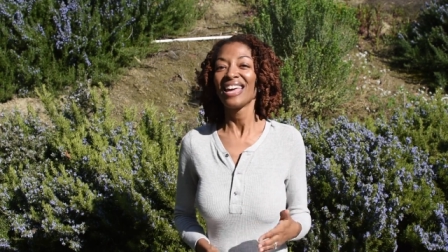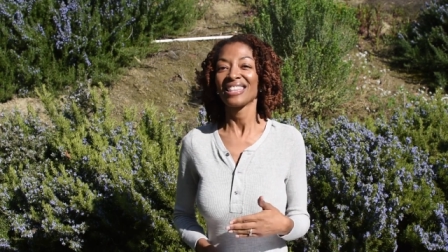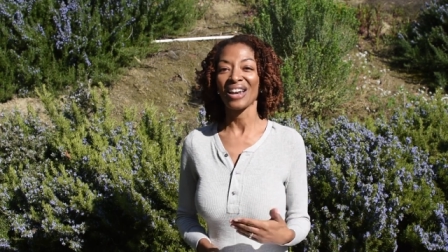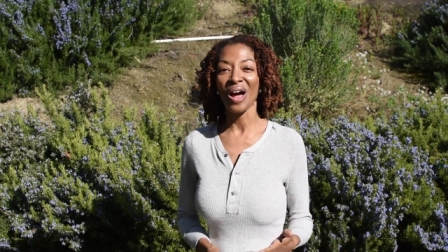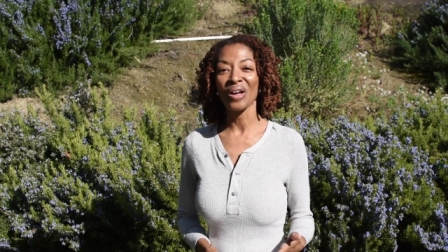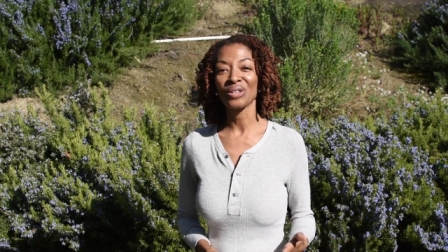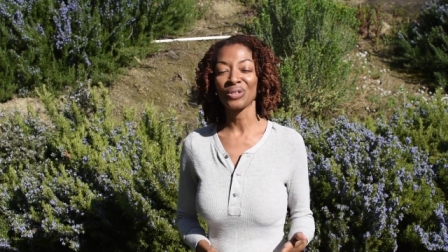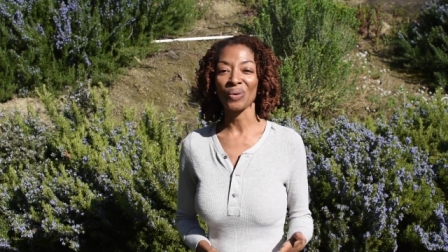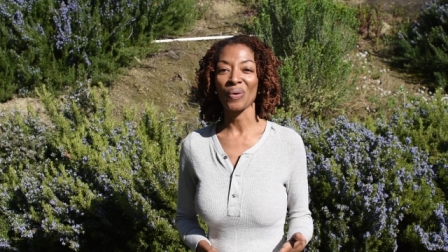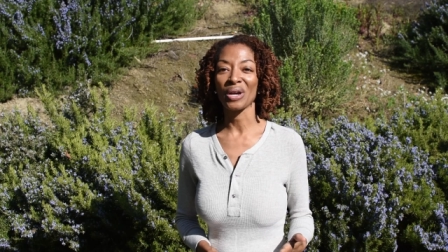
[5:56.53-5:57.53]
that all the
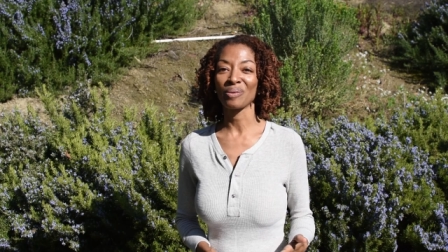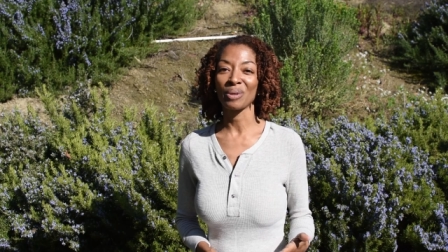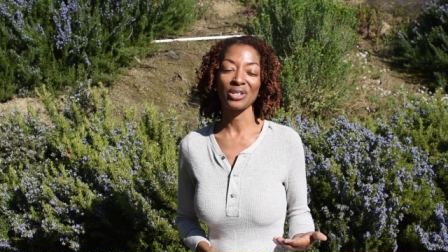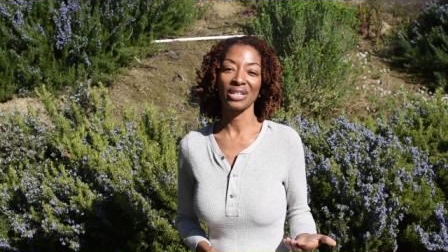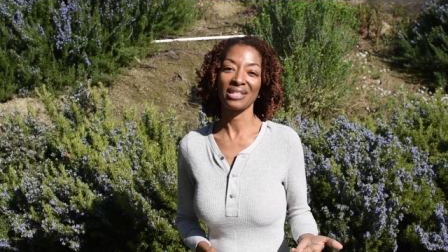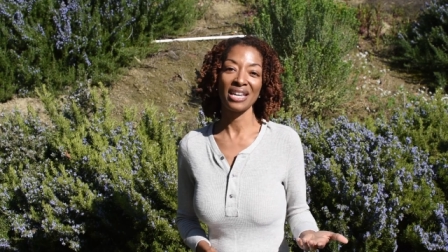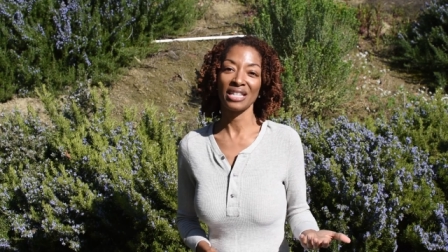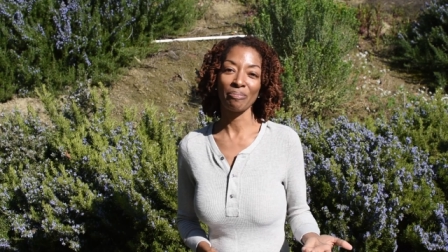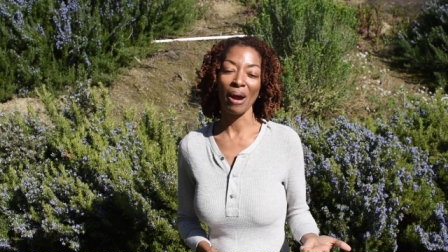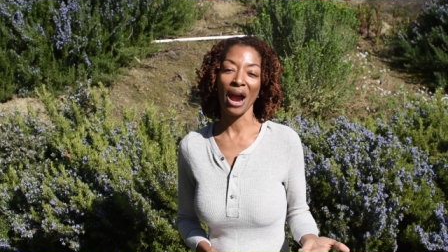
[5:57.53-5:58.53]
stories were just
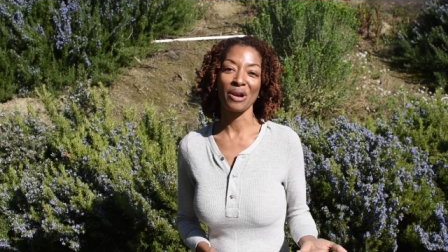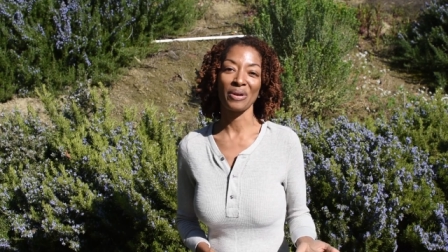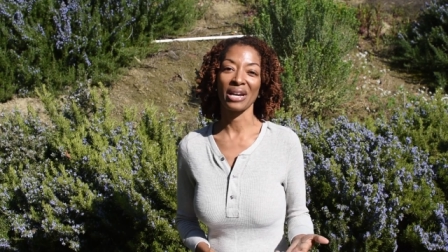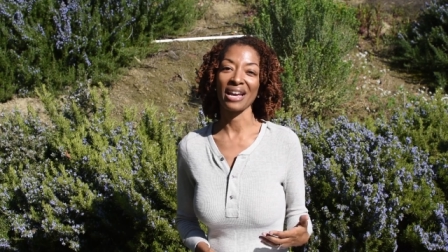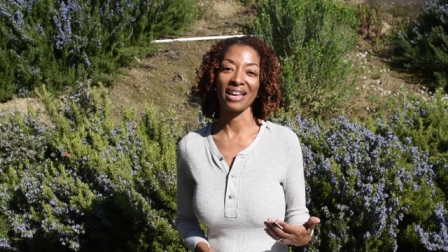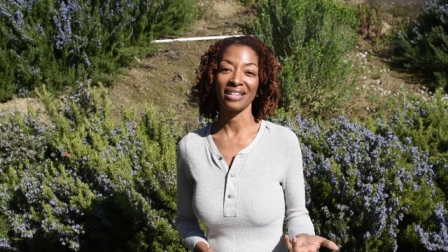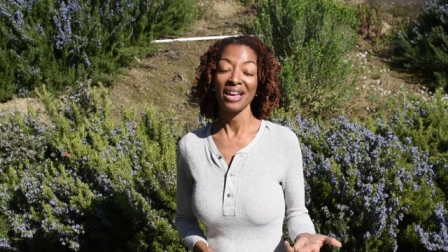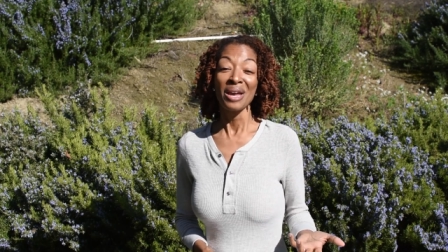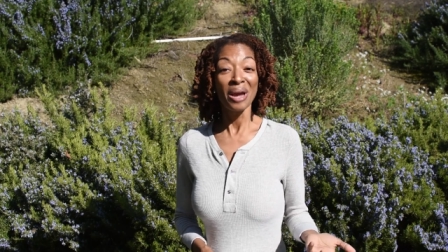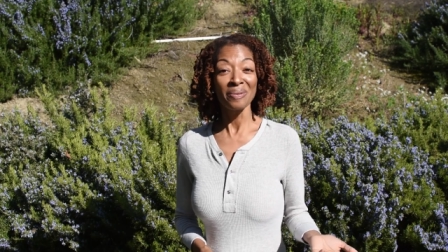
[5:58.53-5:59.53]
inspiring and,
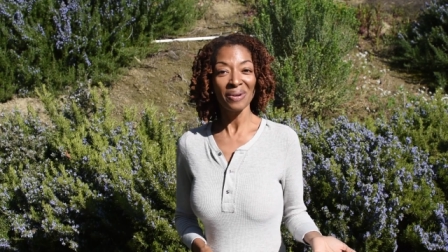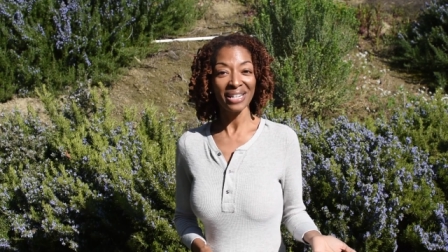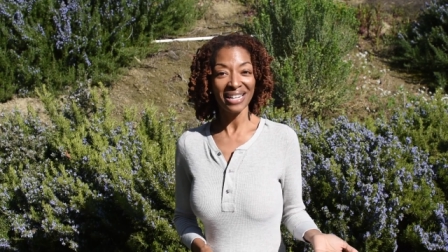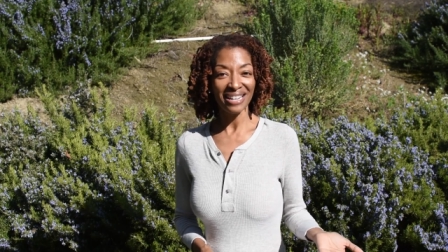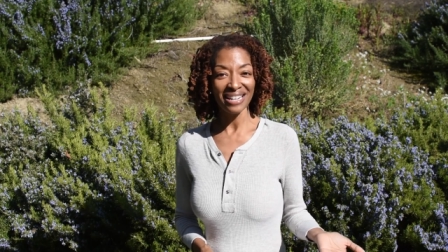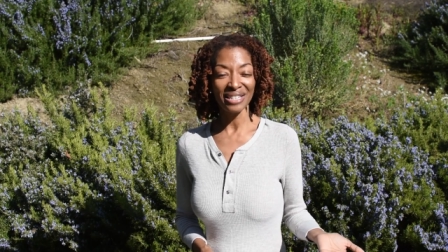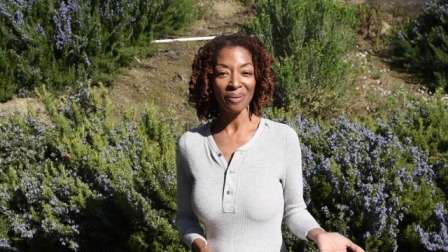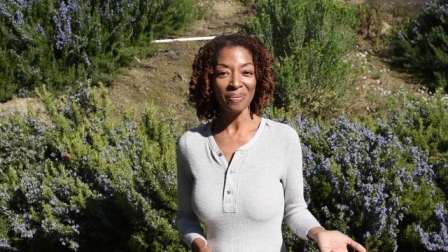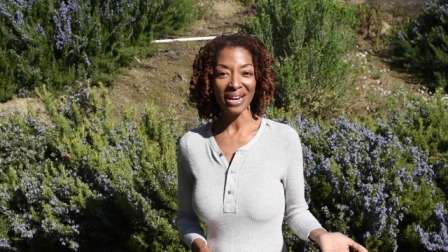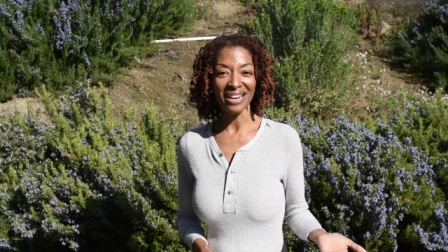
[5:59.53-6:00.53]
and really good
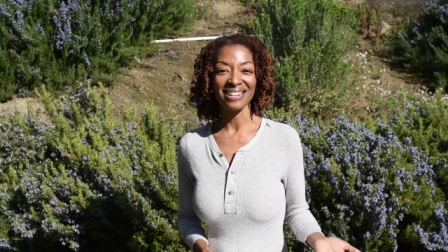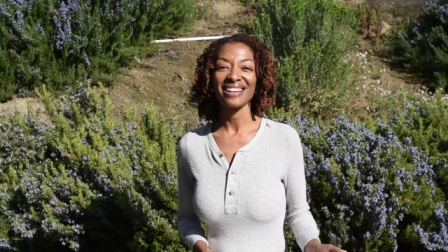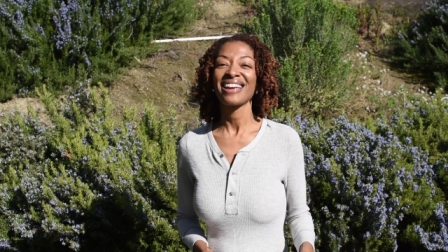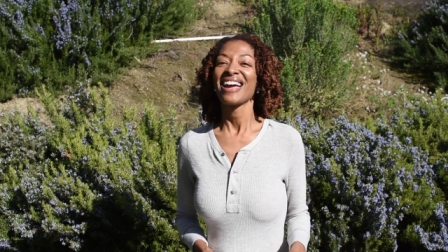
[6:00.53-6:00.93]
to read.